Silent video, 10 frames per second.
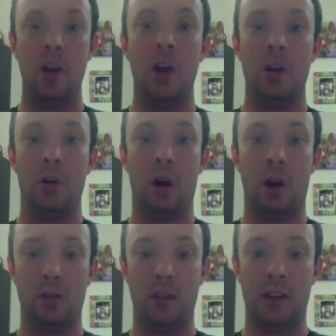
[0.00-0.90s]
their
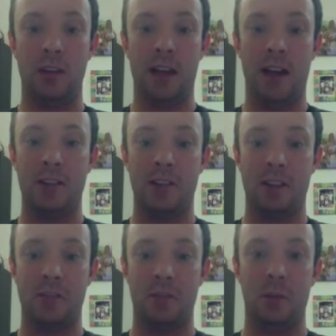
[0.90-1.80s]
confidence has
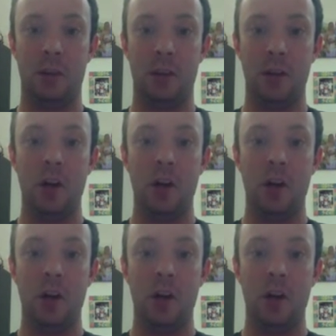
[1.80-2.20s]
exploded.